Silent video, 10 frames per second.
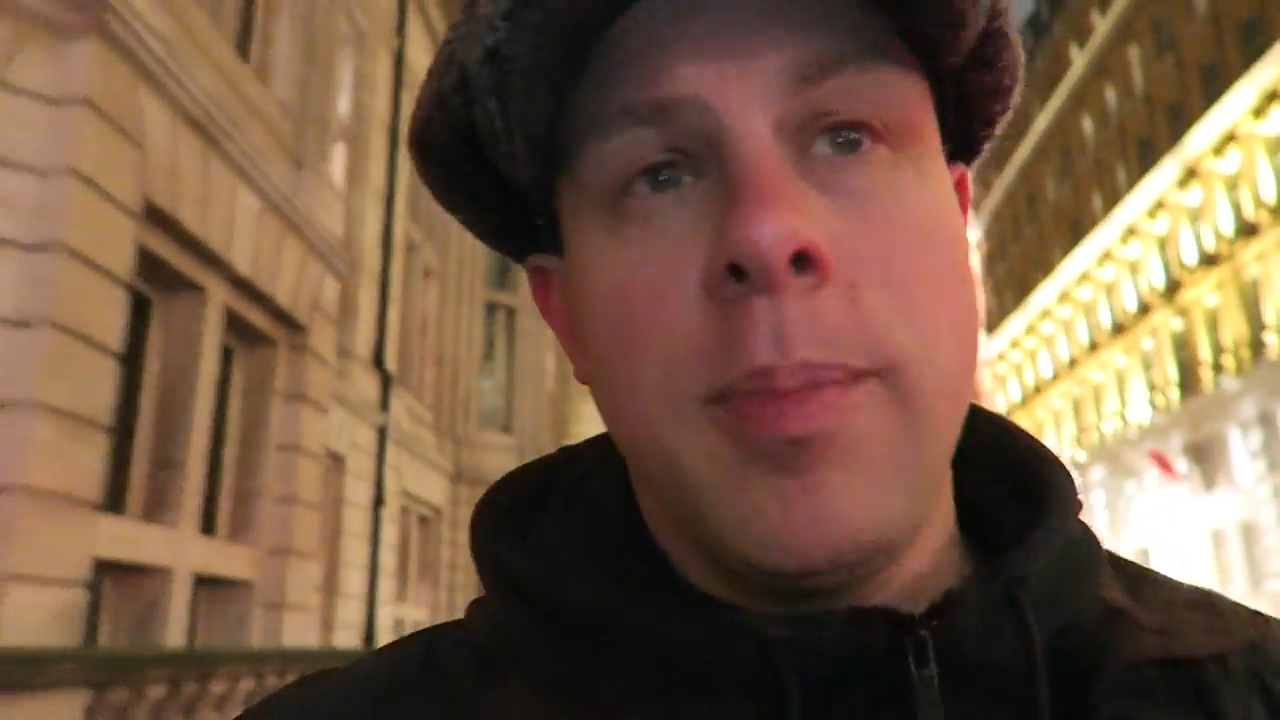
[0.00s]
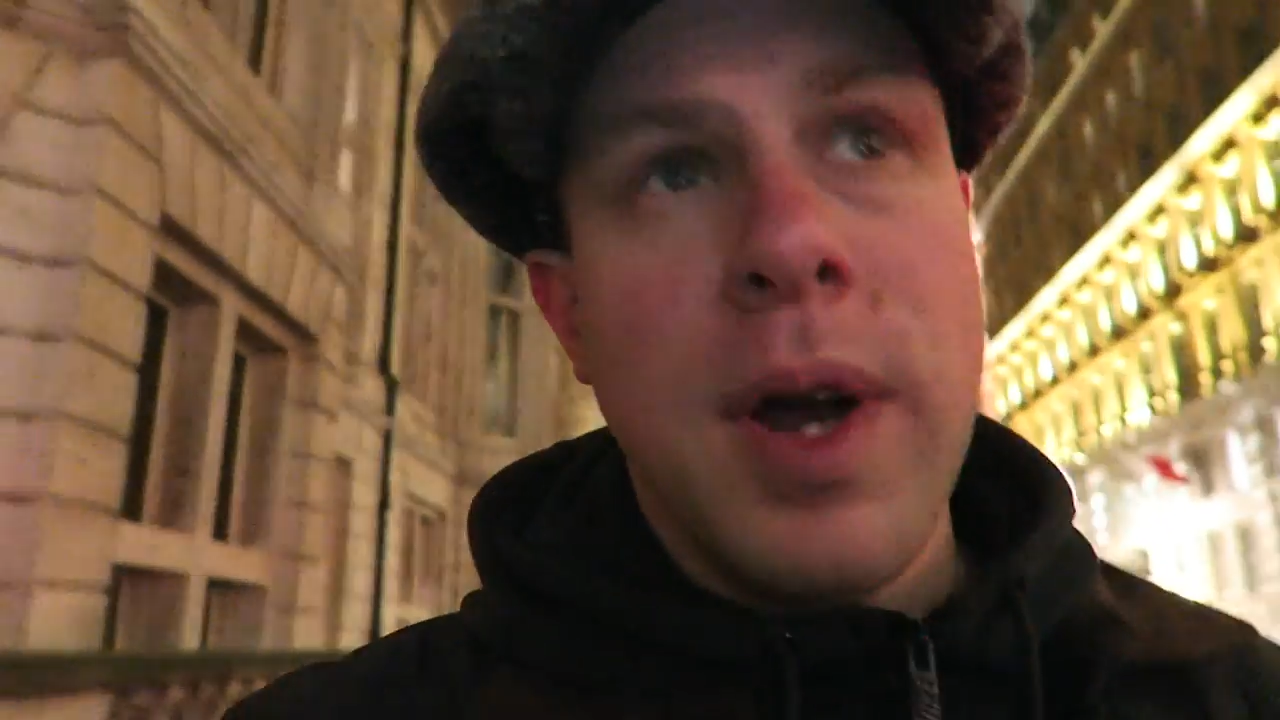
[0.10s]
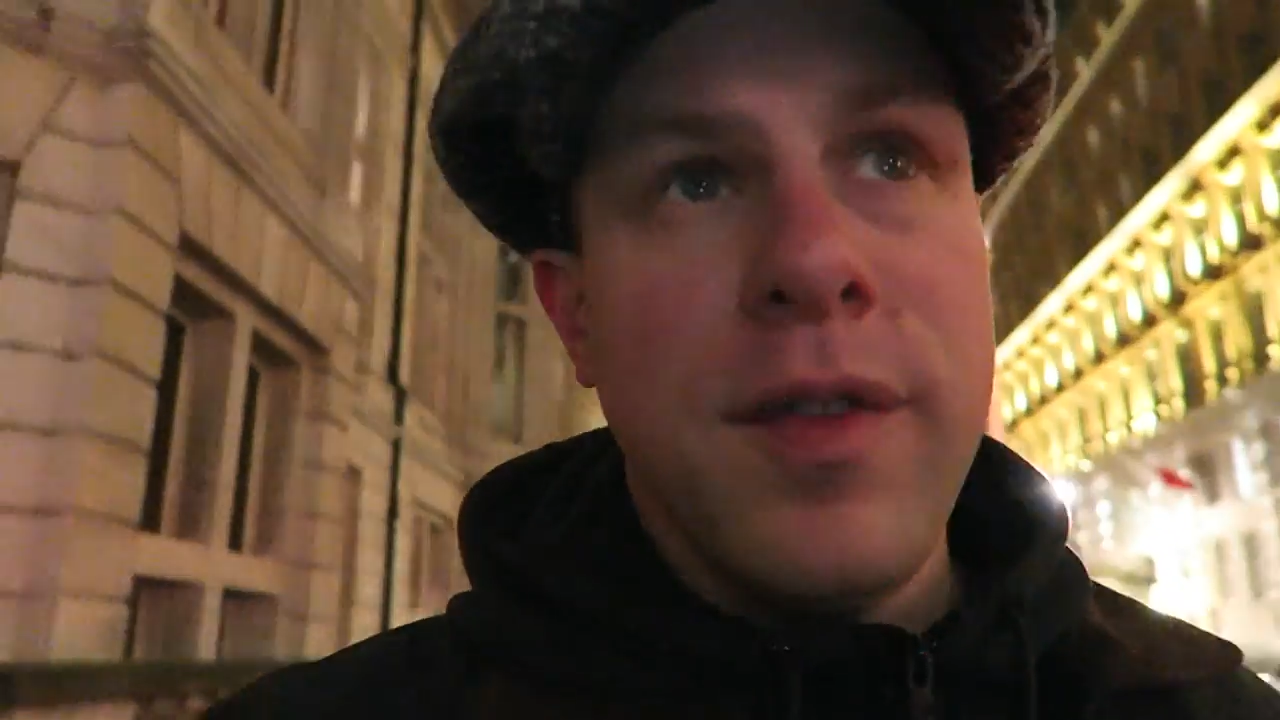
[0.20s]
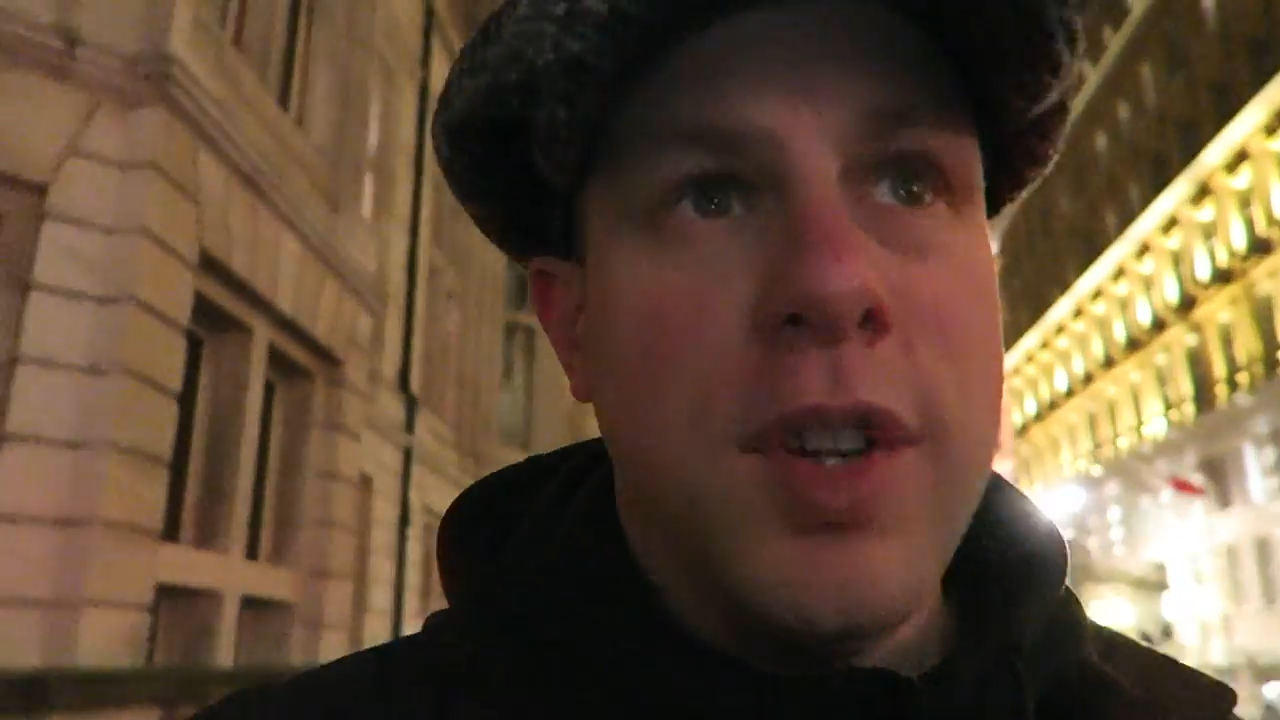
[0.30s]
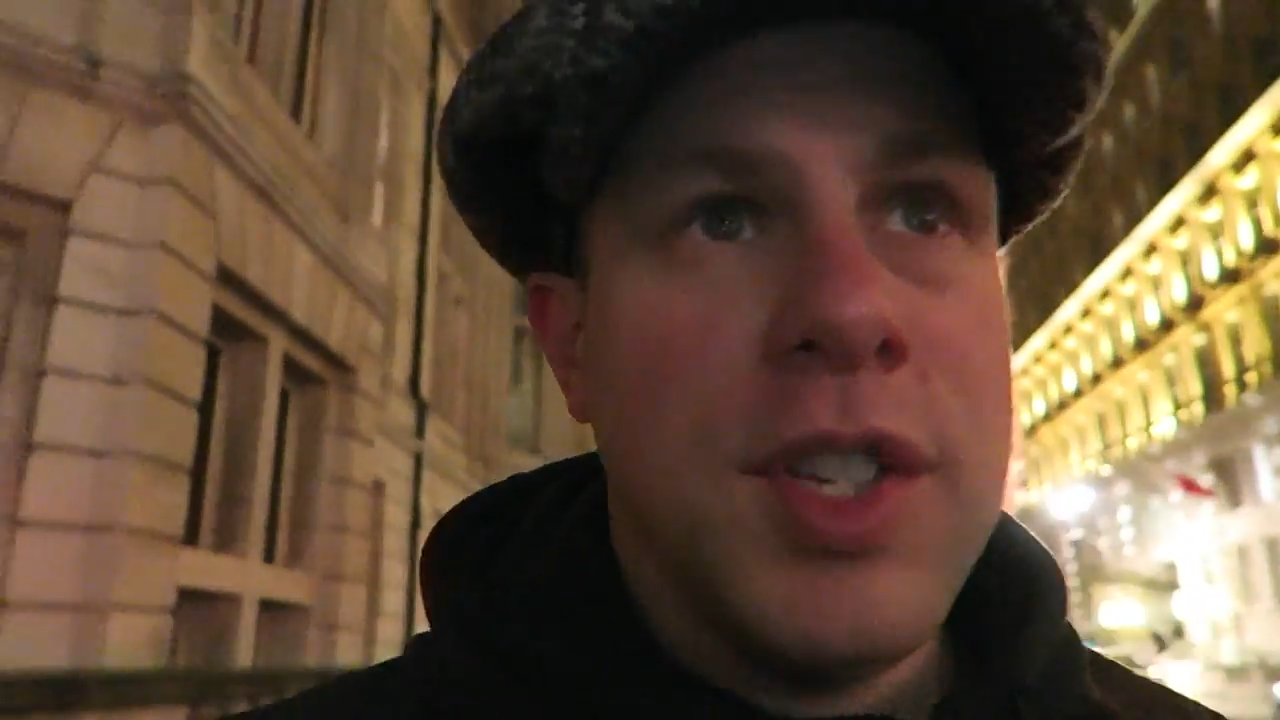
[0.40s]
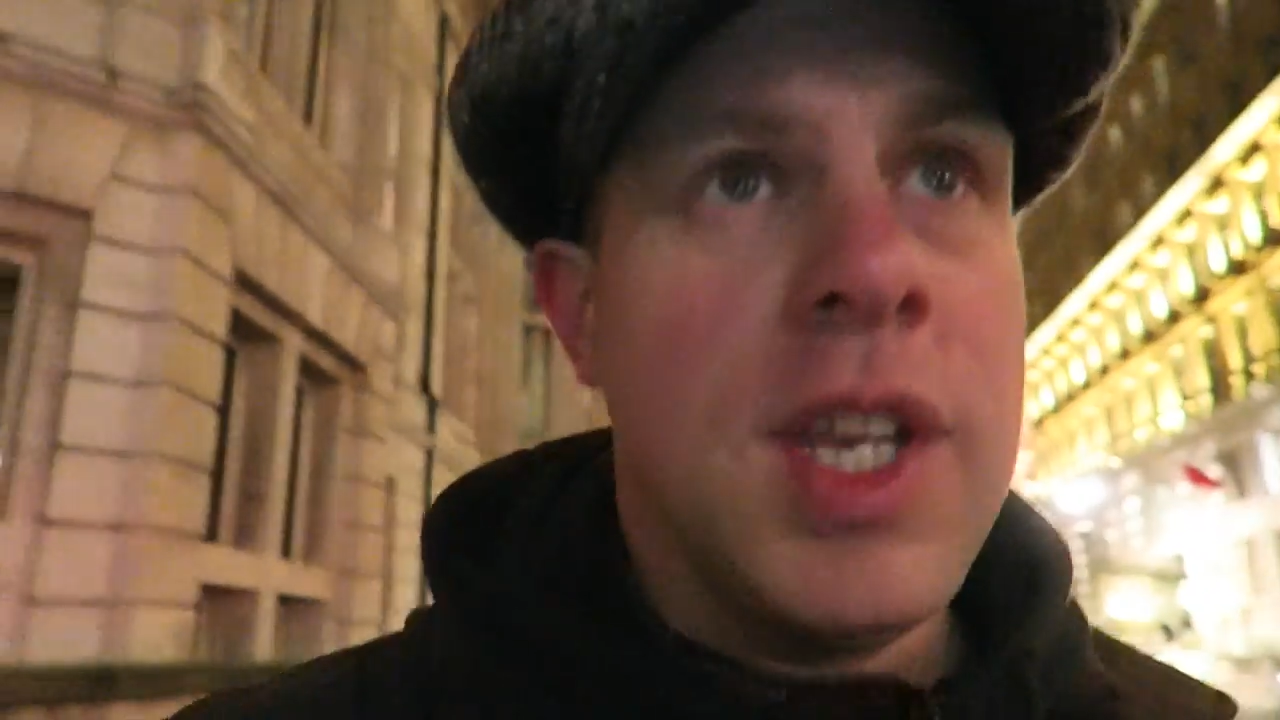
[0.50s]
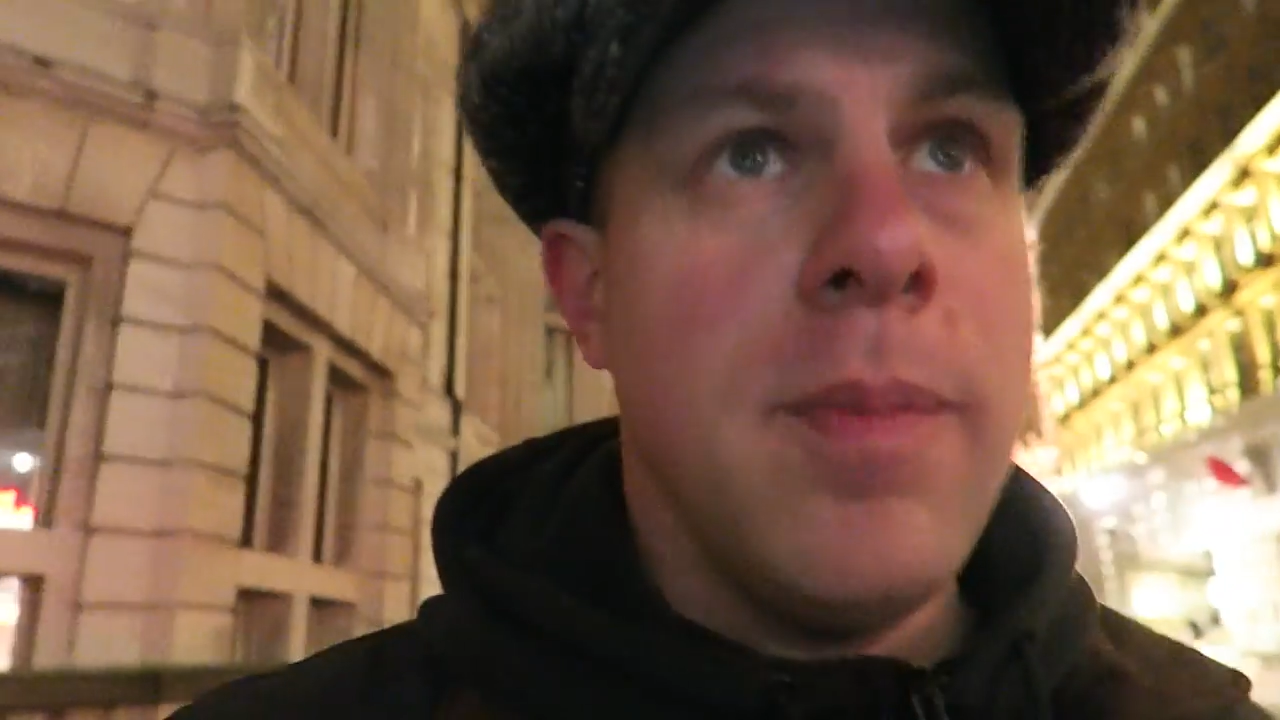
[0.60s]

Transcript: bratwurst